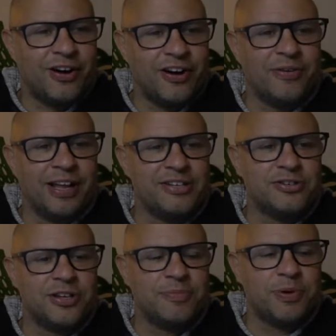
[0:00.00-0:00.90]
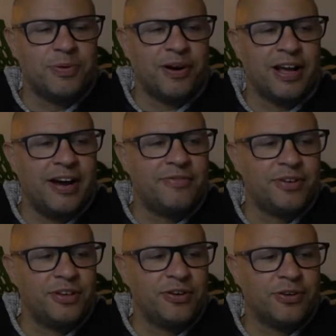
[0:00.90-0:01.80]
of relationship you want to have with
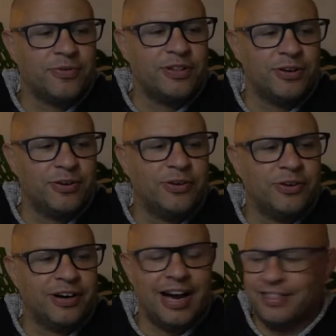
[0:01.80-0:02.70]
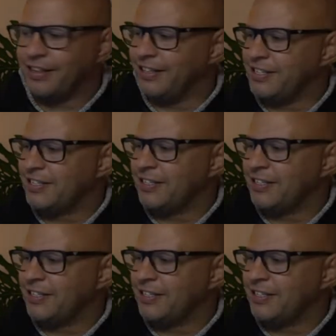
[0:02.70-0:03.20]
your athletes.